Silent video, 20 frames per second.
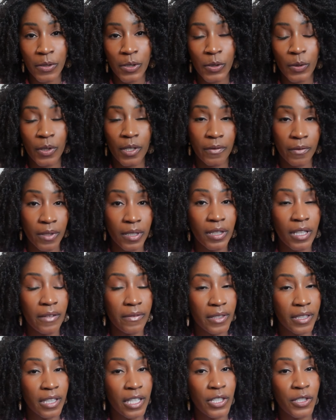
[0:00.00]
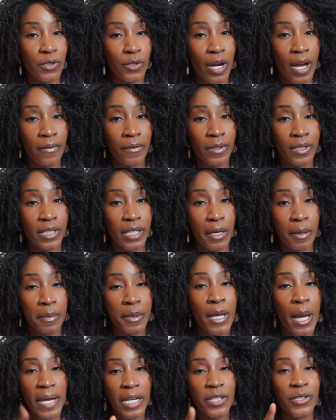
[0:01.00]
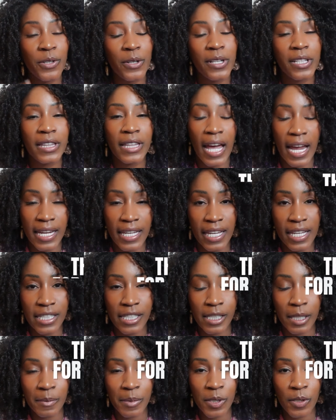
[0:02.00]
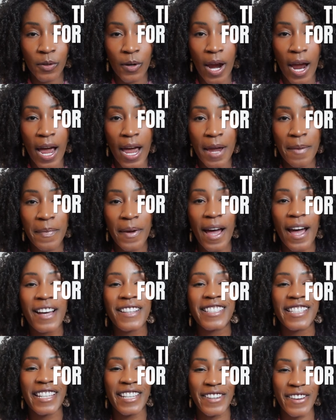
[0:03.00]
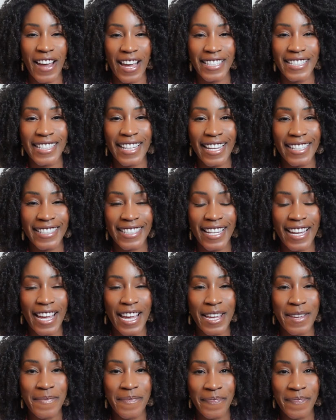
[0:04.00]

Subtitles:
So if you're loving these travel tips, make sure to like and subscribe. I'll see you guys next time.